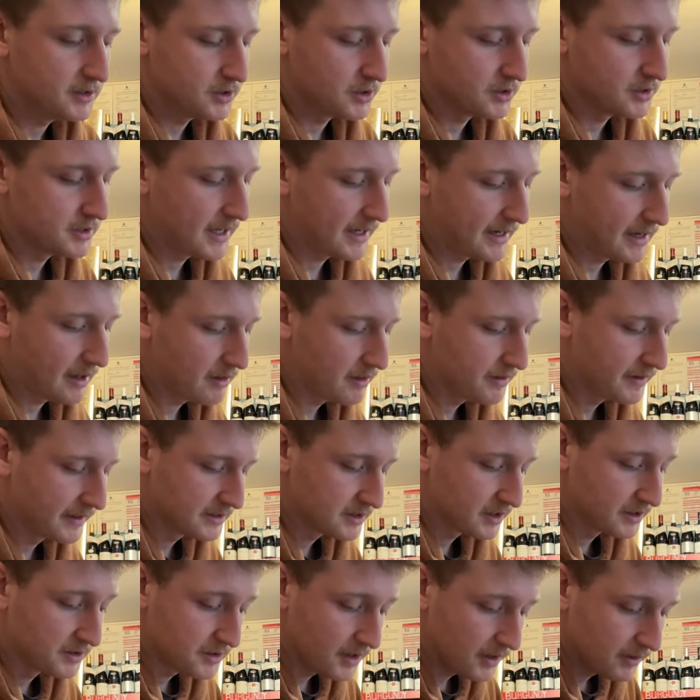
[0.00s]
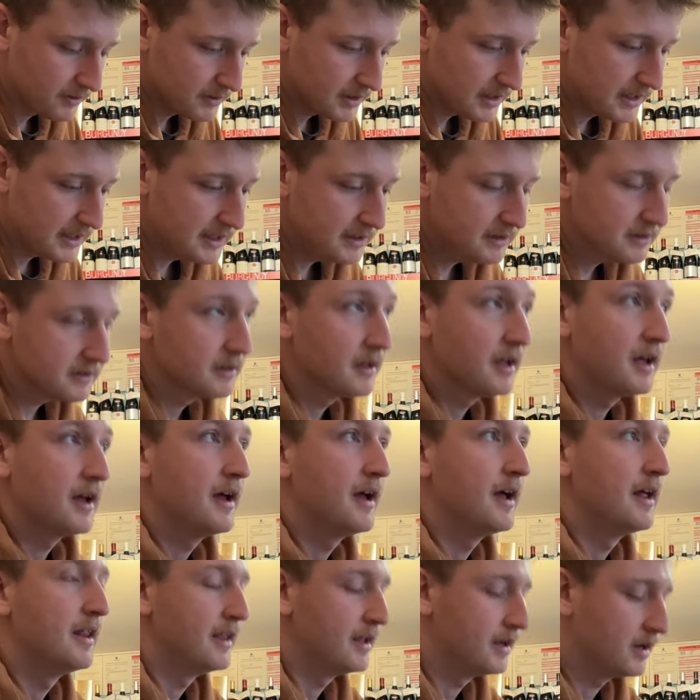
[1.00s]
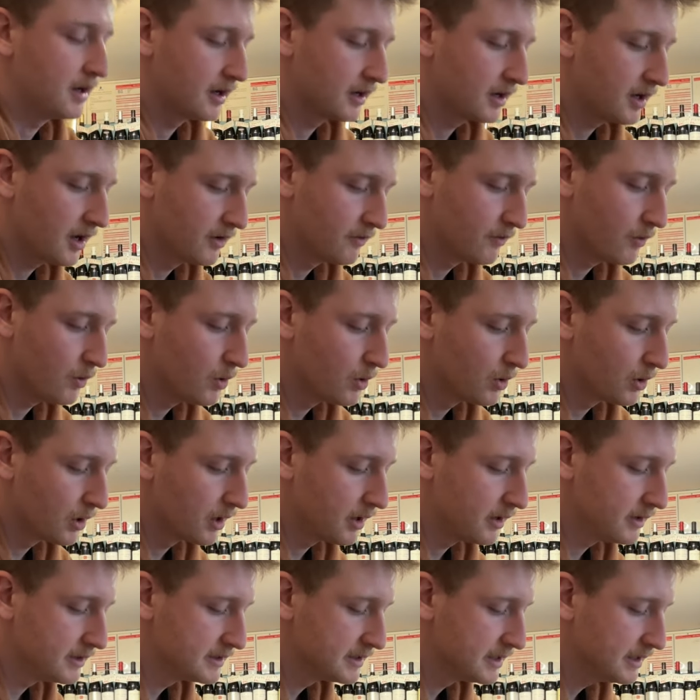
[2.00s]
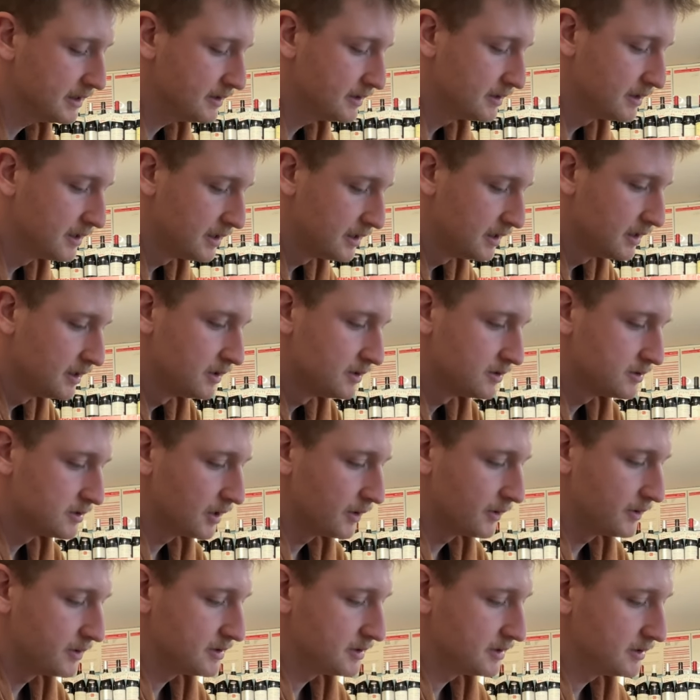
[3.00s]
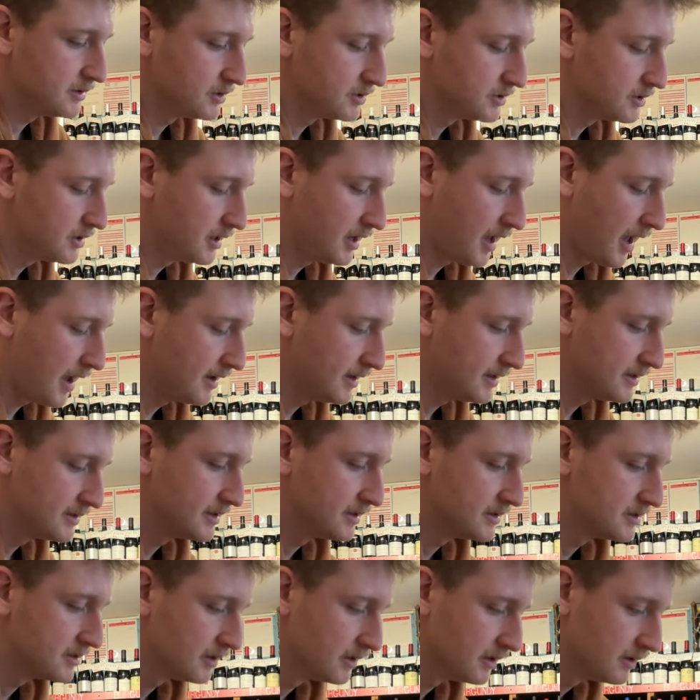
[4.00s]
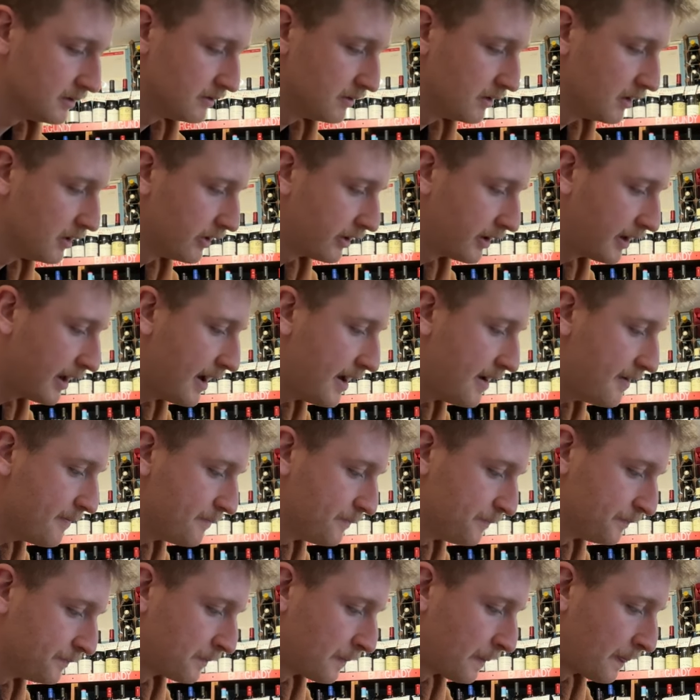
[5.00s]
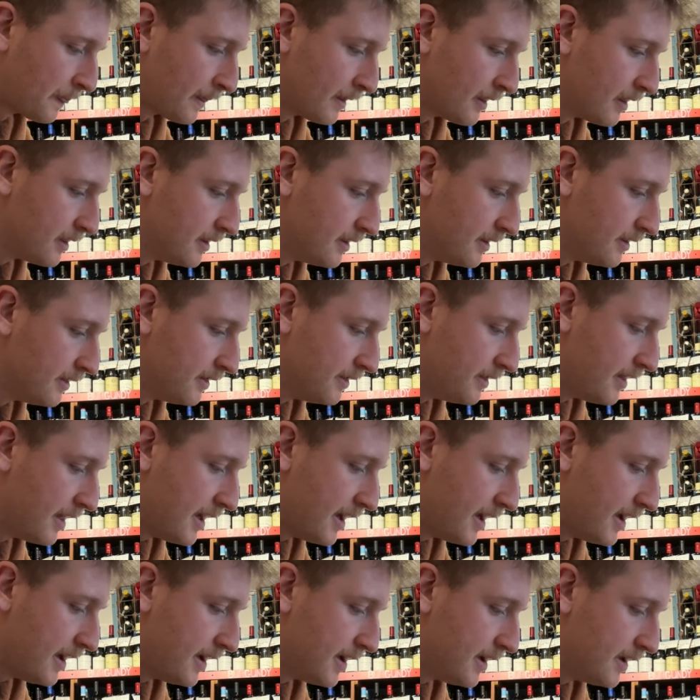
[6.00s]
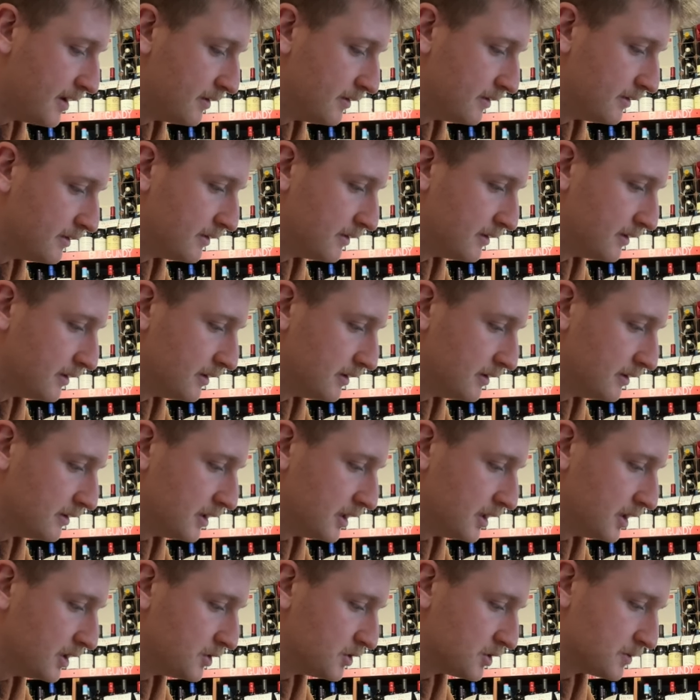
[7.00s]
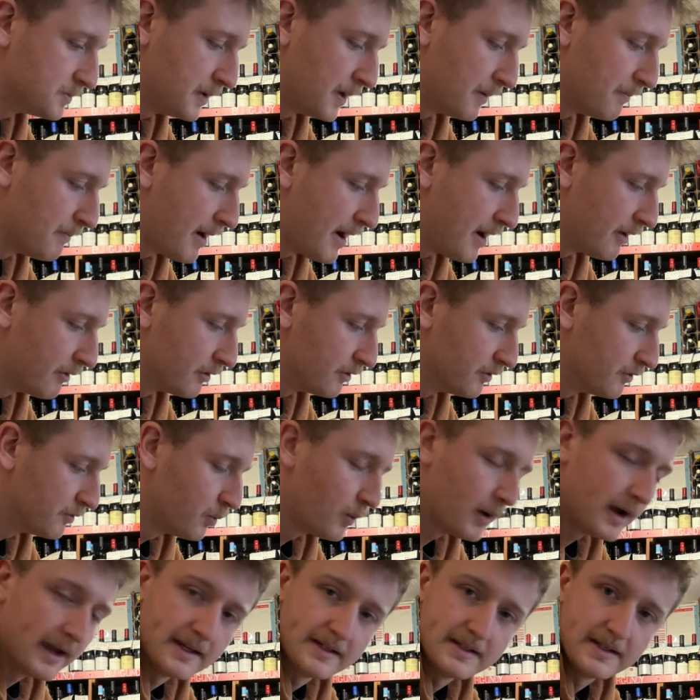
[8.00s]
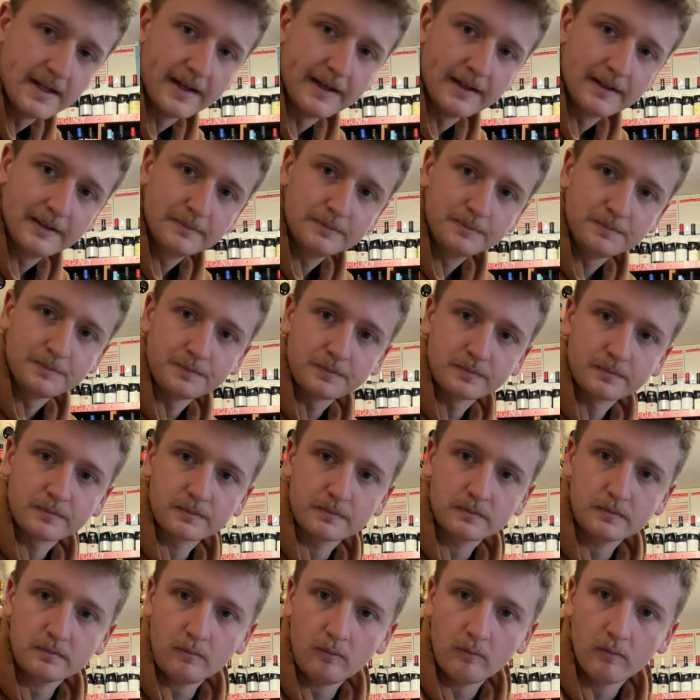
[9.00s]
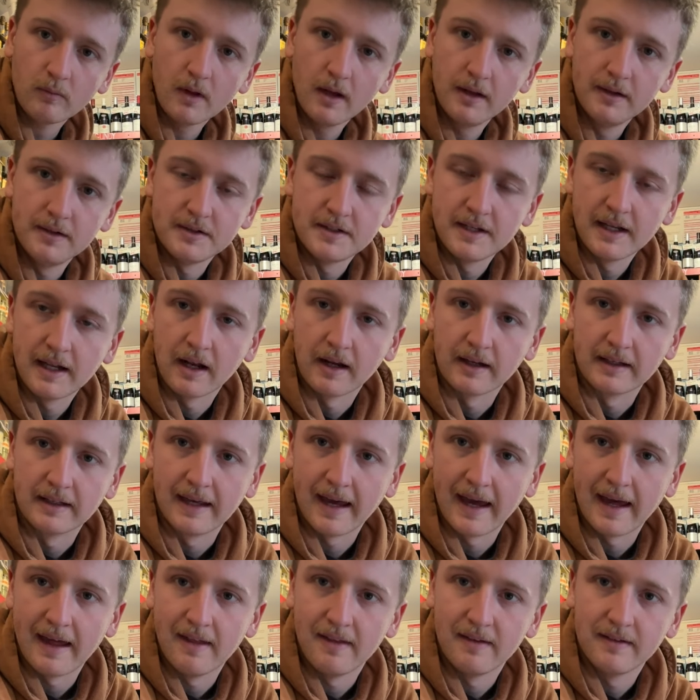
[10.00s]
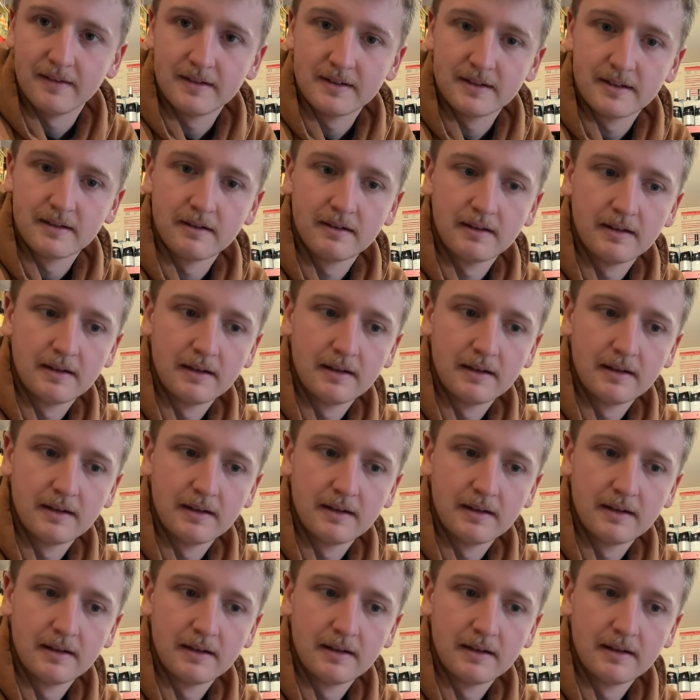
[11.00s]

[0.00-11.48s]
just take out the things I don't need, and then like kind of organise it so it's just, yeah, easy to look at. Then it'd just be a matter of waiting until I get...